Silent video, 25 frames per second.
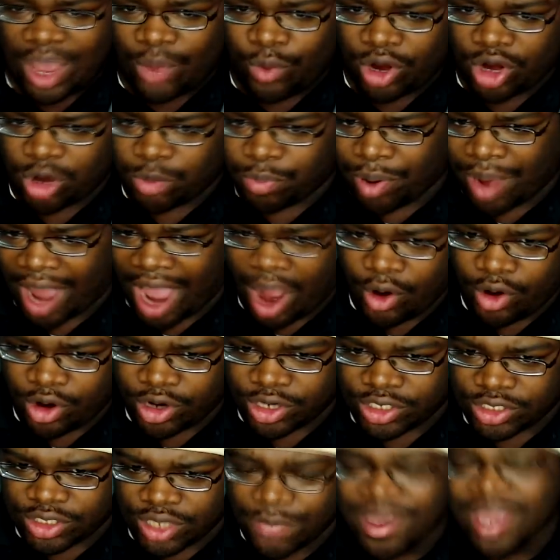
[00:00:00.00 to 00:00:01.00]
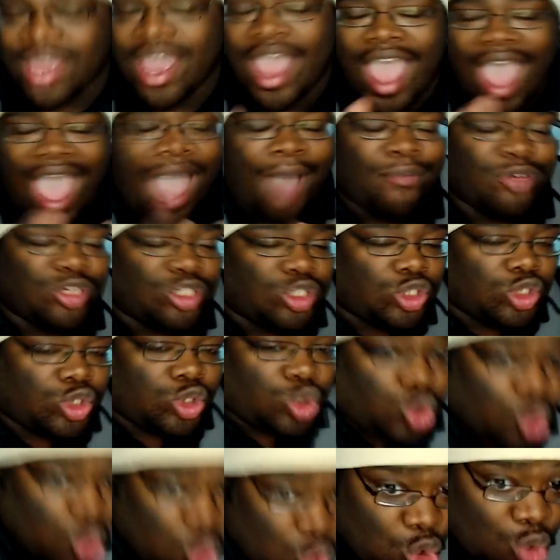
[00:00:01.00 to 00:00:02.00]
out what her powers... I mean, I'm
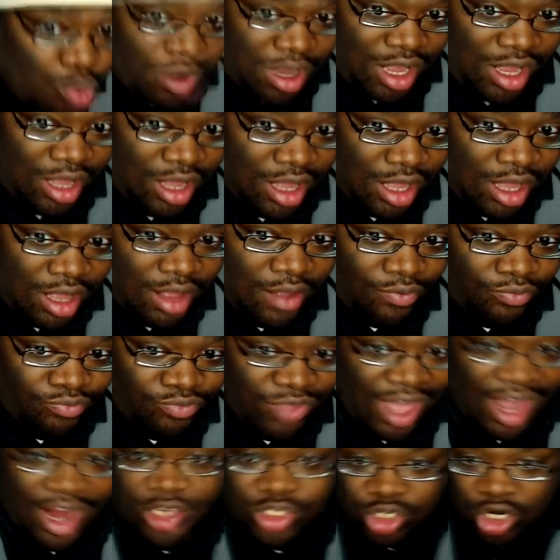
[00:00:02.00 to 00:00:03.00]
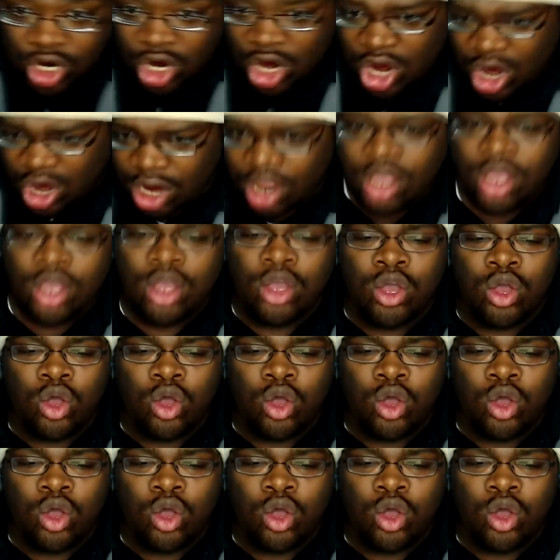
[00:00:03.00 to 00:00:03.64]
assuming that it's her.